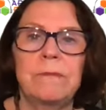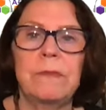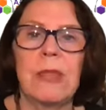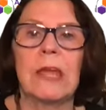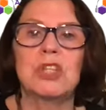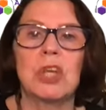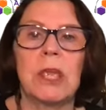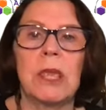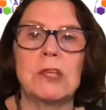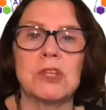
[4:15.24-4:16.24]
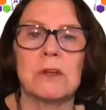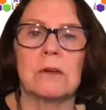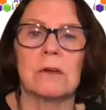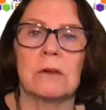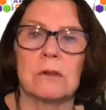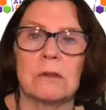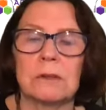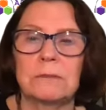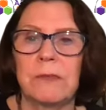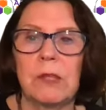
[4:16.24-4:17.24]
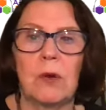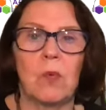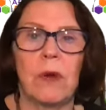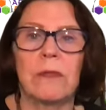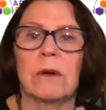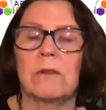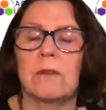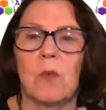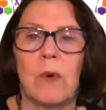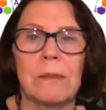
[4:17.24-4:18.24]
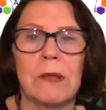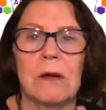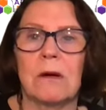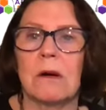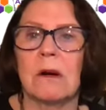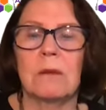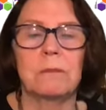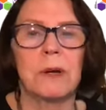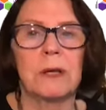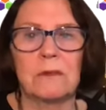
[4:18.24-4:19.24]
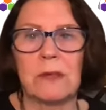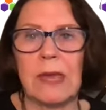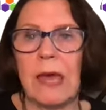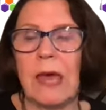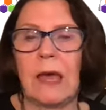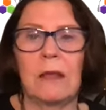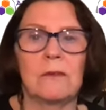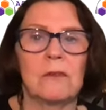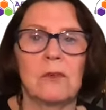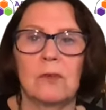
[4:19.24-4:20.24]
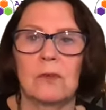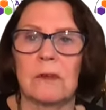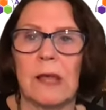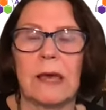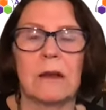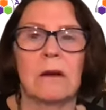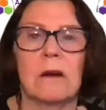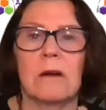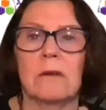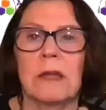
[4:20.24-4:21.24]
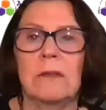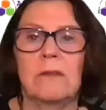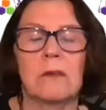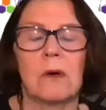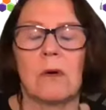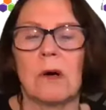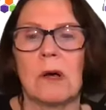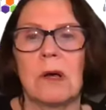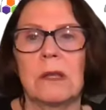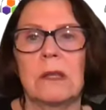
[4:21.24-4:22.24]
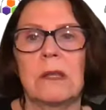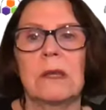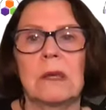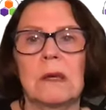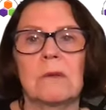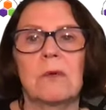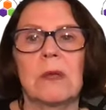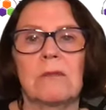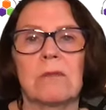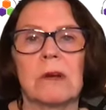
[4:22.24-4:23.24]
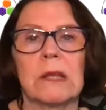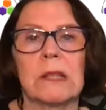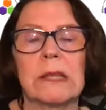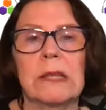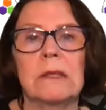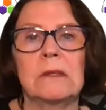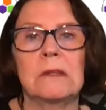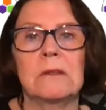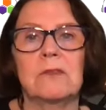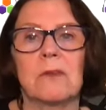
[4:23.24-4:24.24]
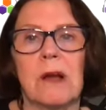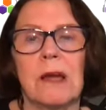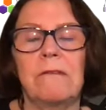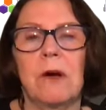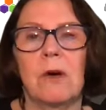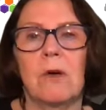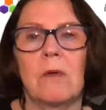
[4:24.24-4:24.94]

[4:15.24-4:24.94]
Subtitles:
educational, whether it's a webinar, Buzzcast, newsletter, and so on, we really need to drive home